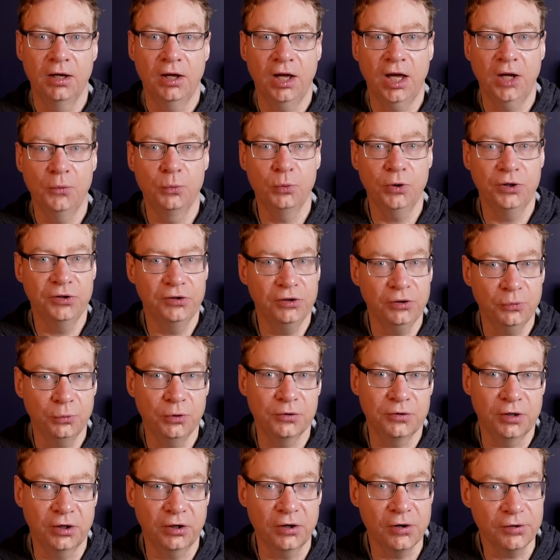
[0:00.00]
I wonder
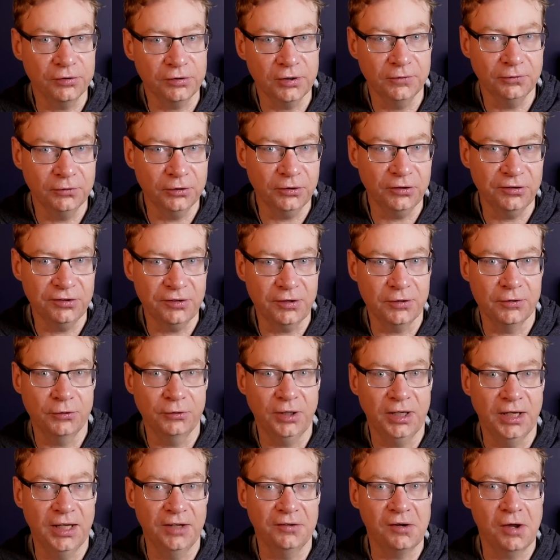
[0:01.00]
what the cost of goods sold
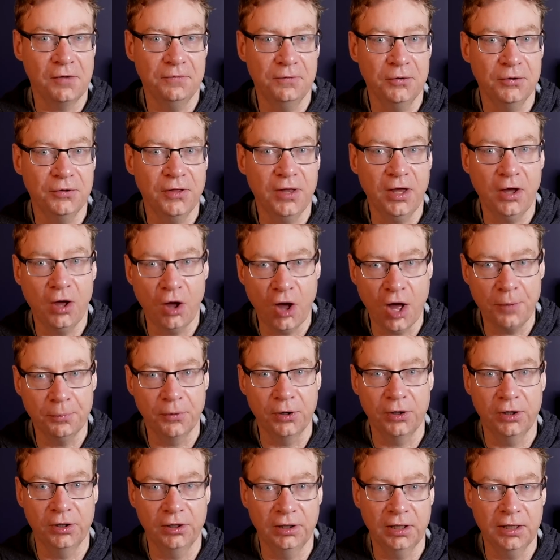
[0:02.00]
is for the
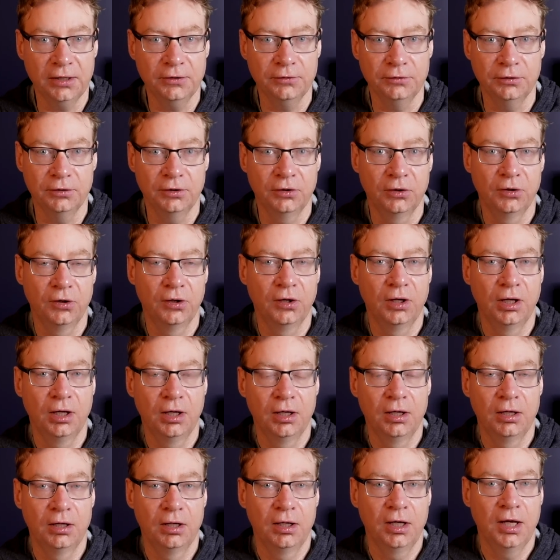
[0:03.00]
Hummer alone.
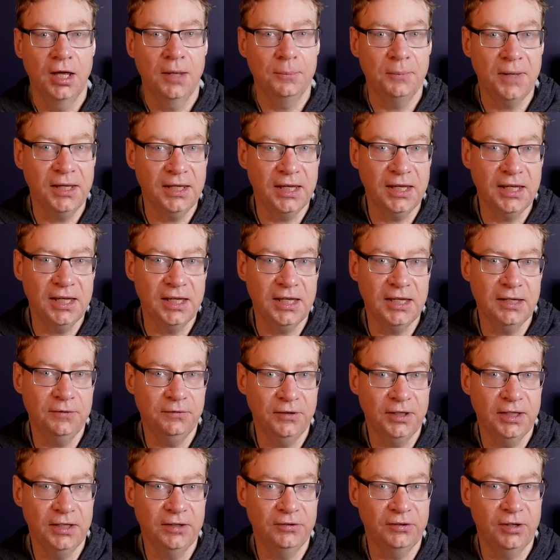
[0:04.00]
Making E
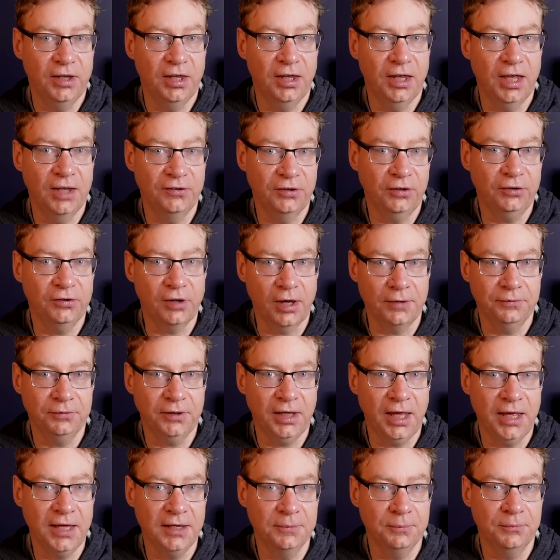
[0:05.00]
Vs is a tough
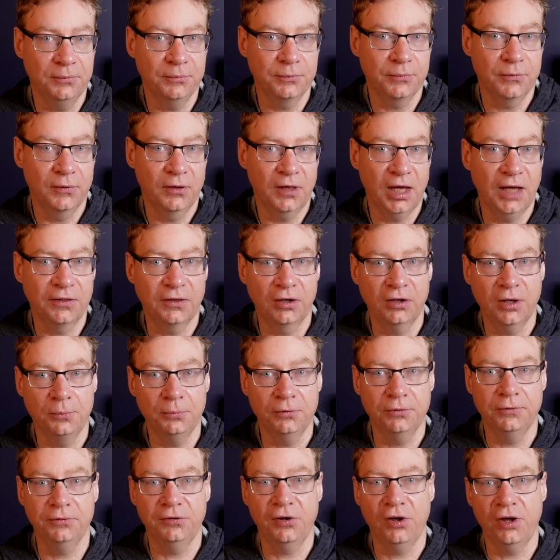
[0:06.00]
game, and the
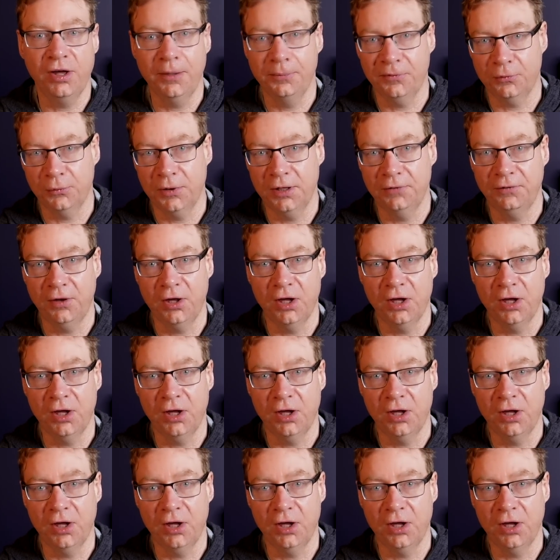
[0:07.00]
number of times we have